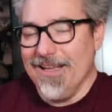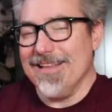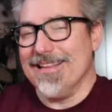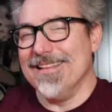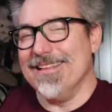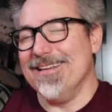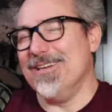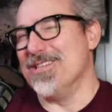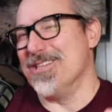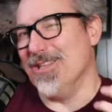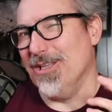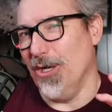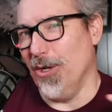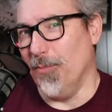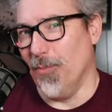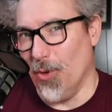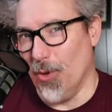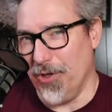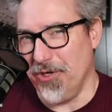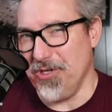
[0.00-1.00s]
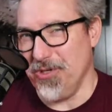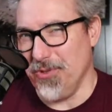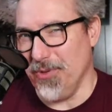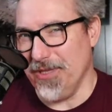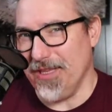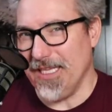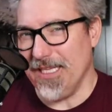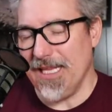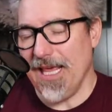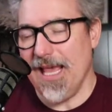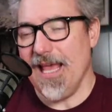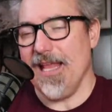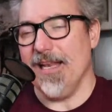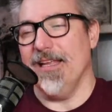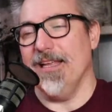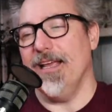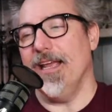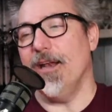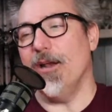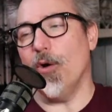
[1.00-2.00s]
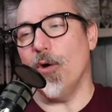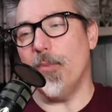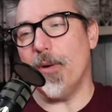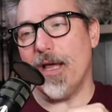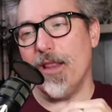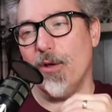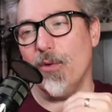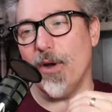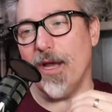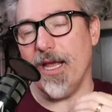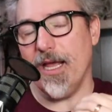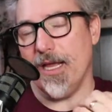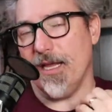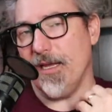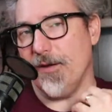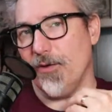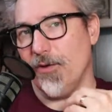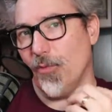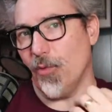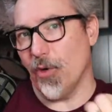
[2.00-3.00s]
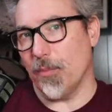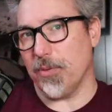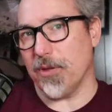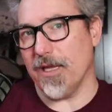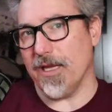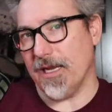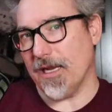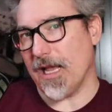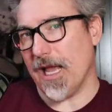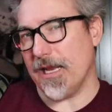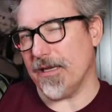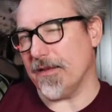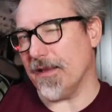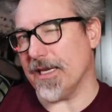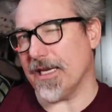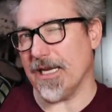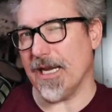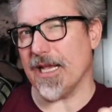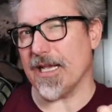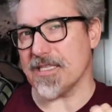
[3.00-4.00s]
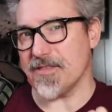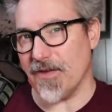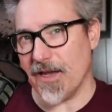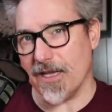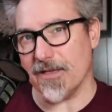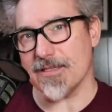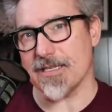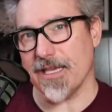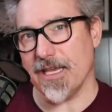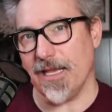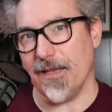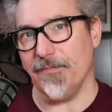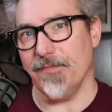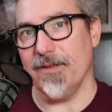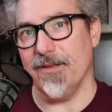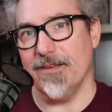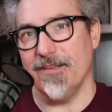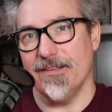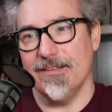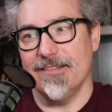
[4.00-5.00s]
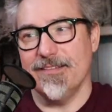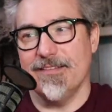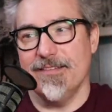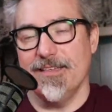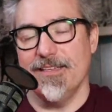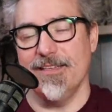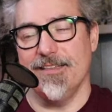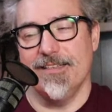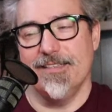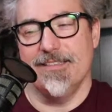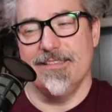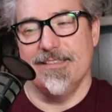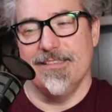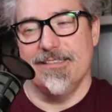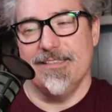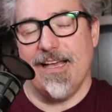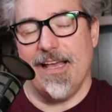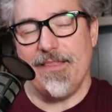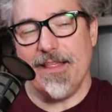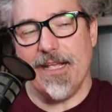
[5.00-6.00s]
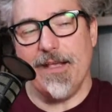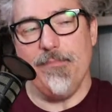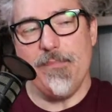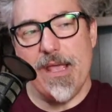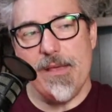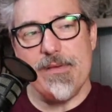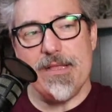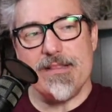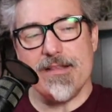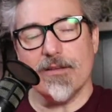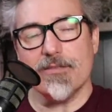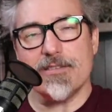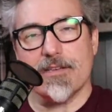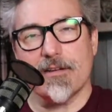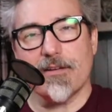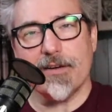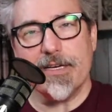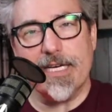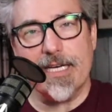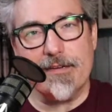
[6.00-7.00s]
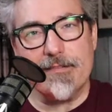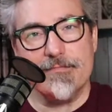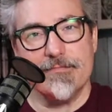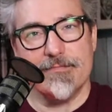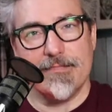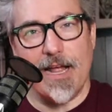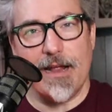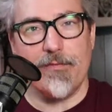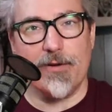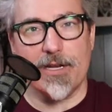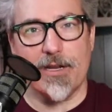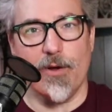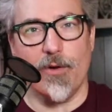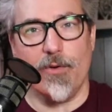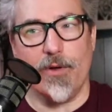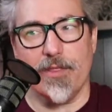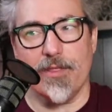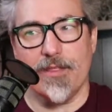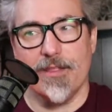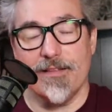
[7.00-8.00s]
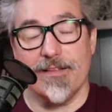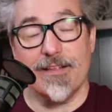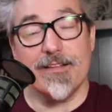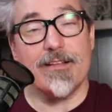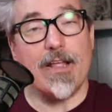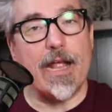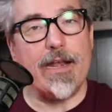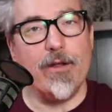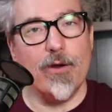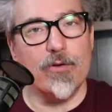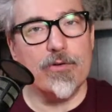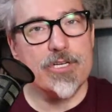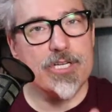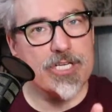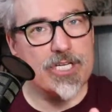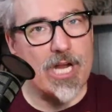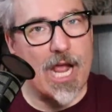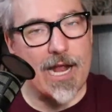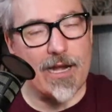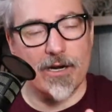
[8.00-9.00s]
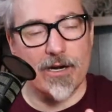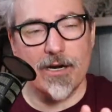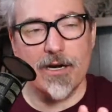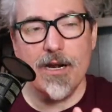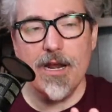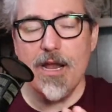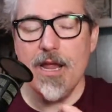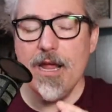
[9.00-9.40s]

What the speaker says: There's a little more to it than that. And oh, by the way, we're playing kind of like an X-Files game. I think maybe Delta Green I would go with. I know, shocker.